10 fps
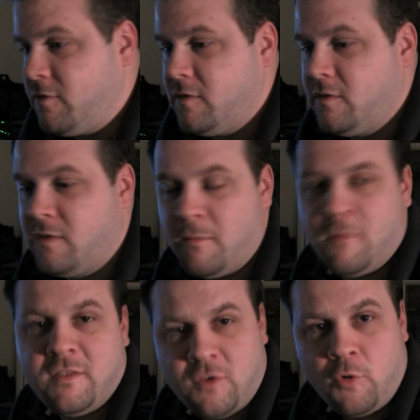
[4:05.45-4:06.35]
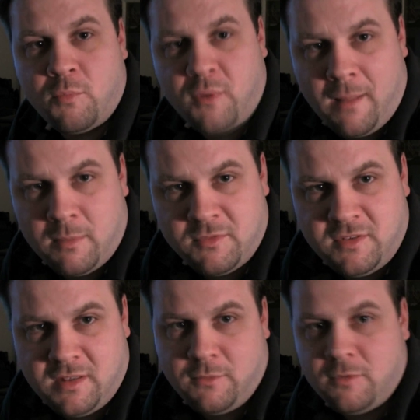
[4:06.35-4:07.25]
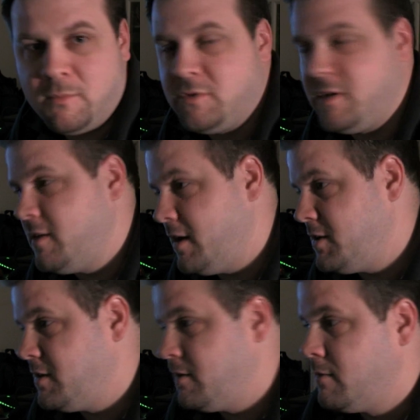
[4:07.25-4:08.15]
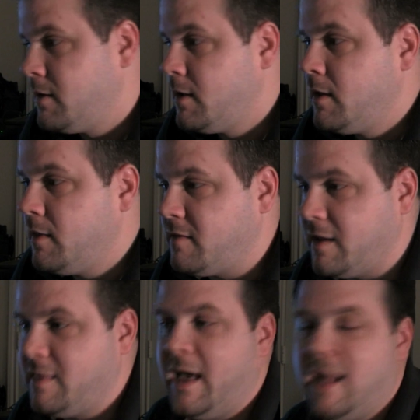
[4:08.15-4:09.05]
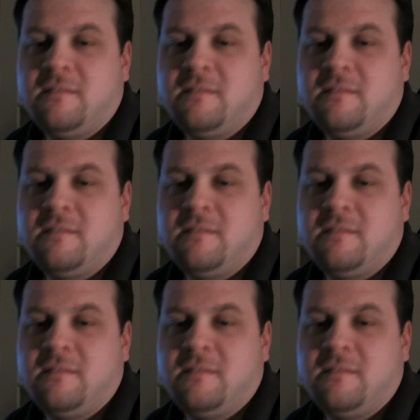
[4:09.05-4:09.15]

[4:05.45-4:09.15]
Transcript: some of its own problems dealing with multi-touch and things like that.